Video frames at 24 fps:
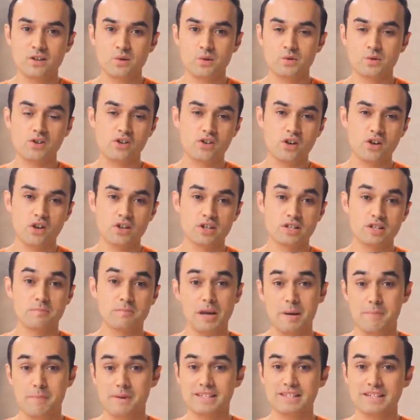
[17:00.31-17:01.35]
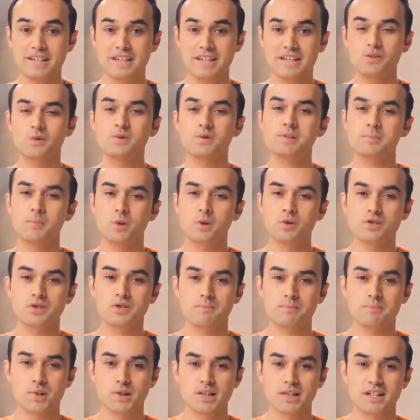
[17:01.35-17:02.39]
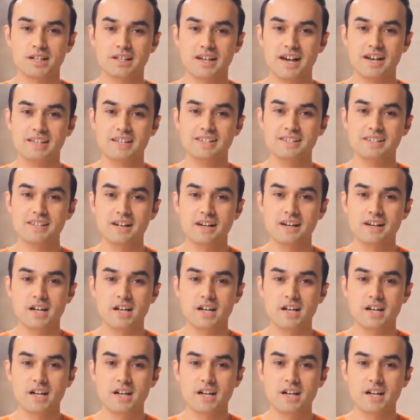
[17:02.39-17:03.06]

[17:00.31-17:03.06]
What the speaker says: also known as PPC or sponsored product ads.